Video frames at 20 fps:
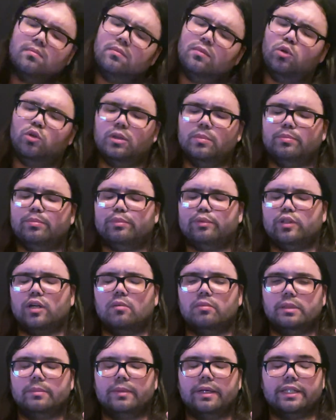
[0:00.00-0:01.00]
Who he
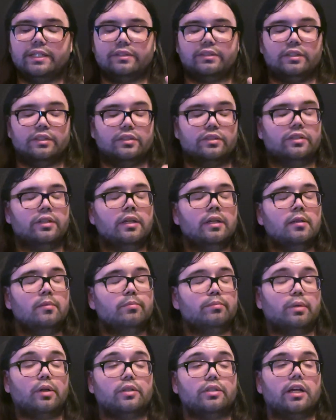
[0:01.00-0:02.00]
probably met as his
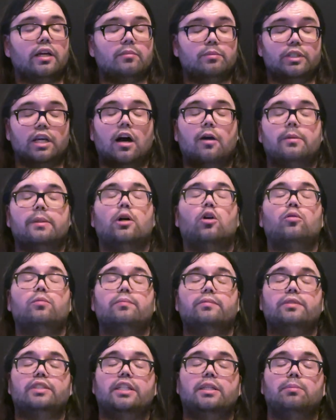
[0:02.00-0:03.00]
part-time job at Home
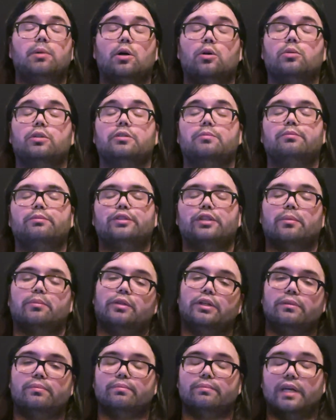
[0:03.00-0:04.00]
Depot or
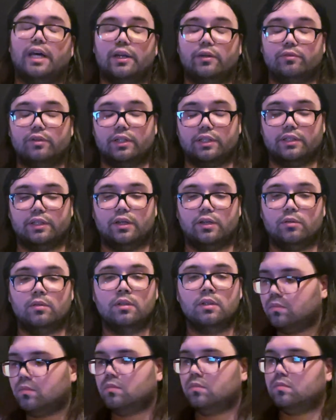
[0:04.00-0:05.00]
something, I don't fucking know.
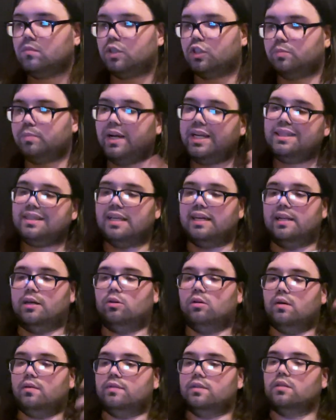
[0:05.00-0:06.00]
Despite that,
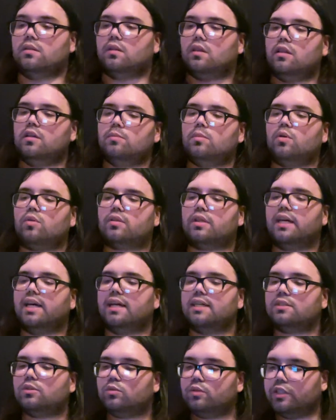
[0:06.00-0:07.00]
however, they're both
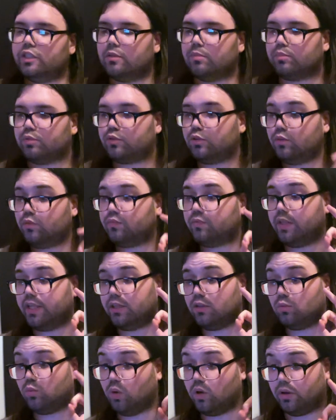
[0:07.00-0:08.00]
guys who need to prove
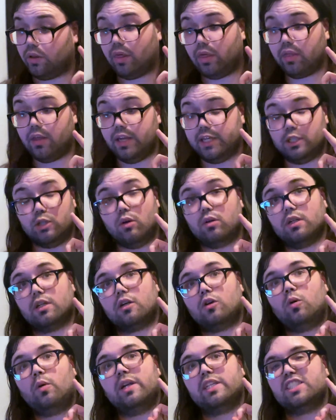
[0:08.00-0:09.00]
their worth and go on a
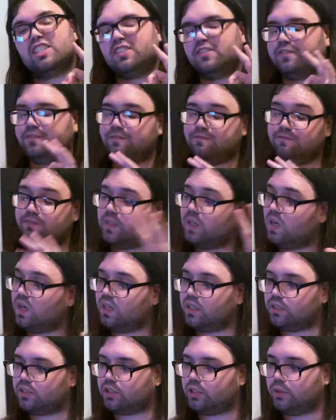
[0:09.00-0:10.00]
quest
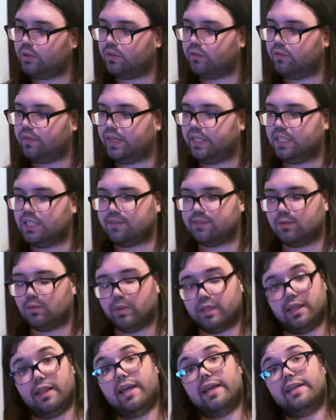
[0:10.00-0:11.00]
far too advanced for
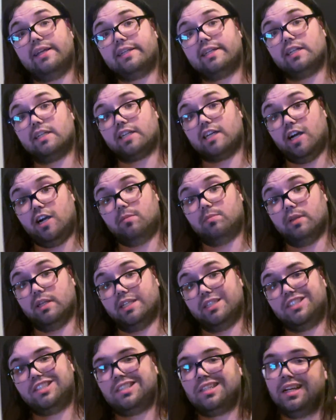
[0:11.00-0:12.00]
what they can
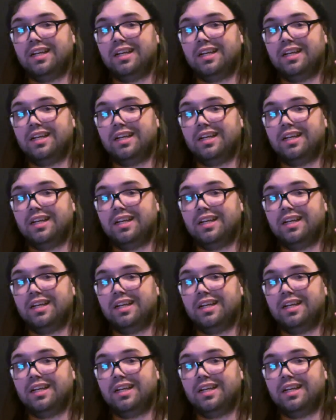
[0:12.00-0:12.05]
accomplish.